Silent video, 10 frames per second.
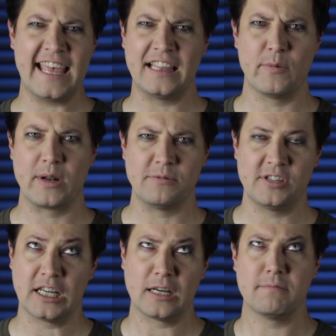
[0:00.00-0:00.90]
Hitler when I'm
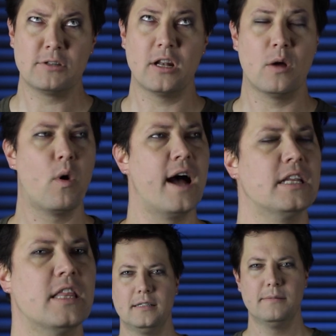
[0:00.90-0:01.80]
singing. I don't know why I
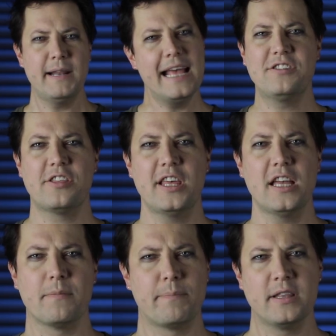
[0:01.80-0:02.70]
did that. But here's the
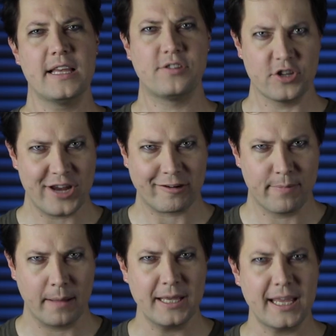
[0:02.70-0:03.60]
thing, police of the Czech
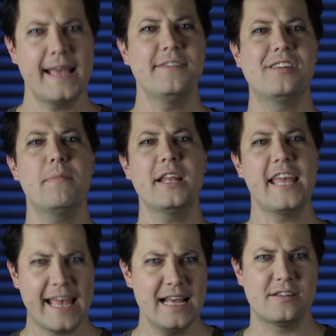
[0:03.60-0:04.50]
Republic. If
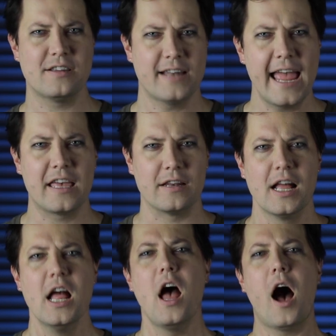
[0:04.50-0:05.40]
somebody is naked,
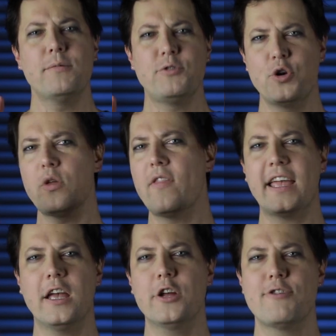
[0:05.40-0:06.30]
I'm sure that they
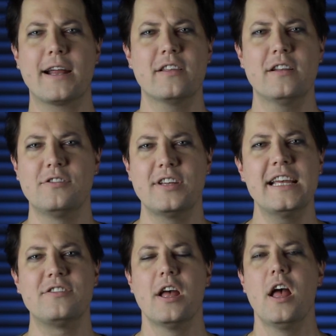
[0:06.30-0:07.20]
can contract the
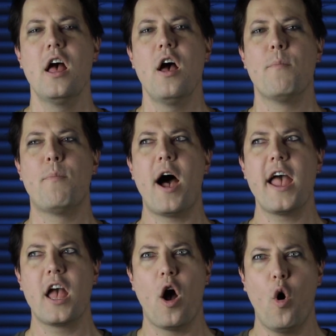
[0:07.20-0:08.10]
disease
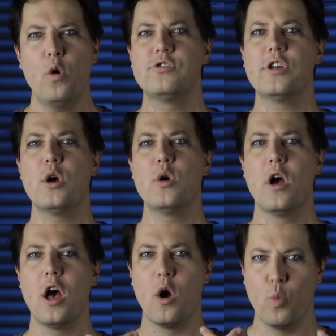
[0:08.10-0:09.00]
by also
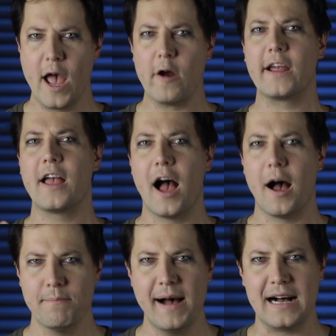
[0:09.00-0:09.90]
wearing a
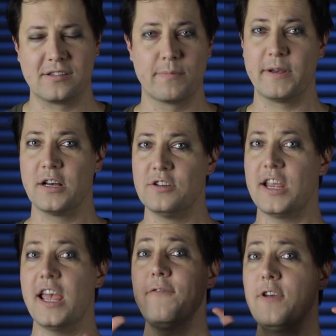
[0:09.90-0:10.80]
mask, because
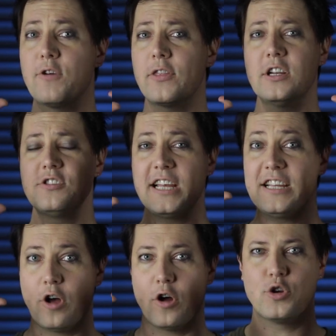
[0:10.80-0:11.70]
if you've got the
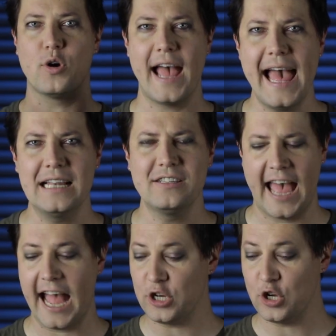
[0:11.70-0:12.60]
disease on your hands
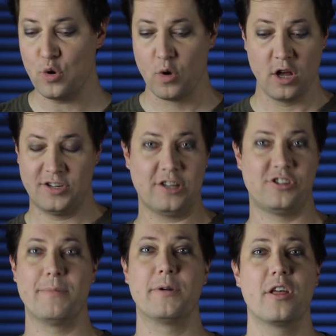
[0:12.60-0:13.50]
and you touch
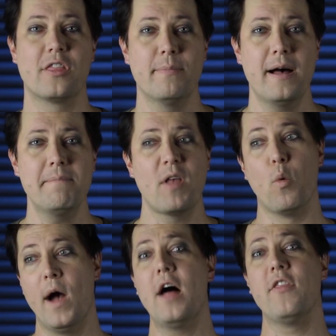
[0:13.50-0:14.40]
somebody on the bum,
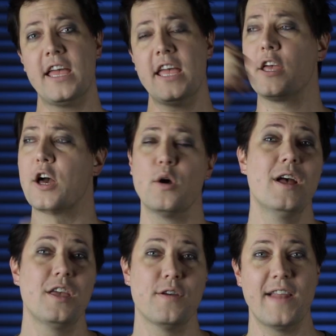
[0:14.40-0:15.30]
well, there you go,
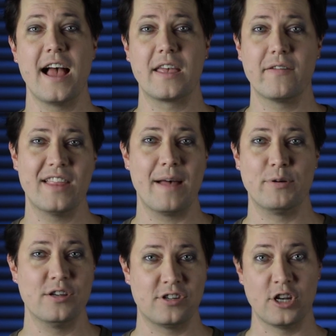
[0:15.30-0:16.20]
you've now given that
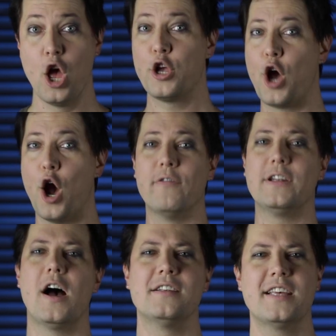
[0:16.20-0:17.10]
person
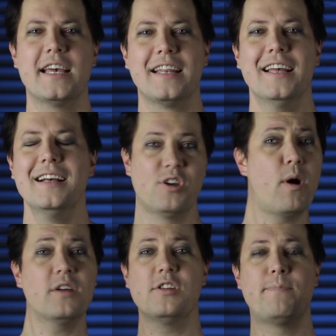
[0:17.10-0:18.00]
COVID-19. So
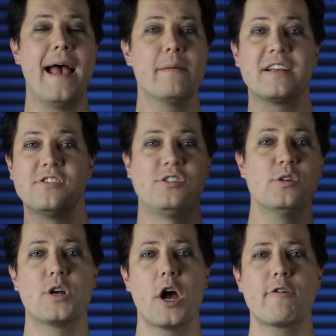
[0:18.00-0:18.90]
whilst this pandemic is still
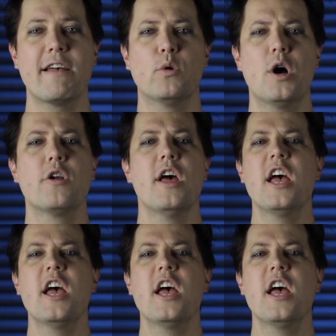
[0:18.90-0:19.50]
going around the world,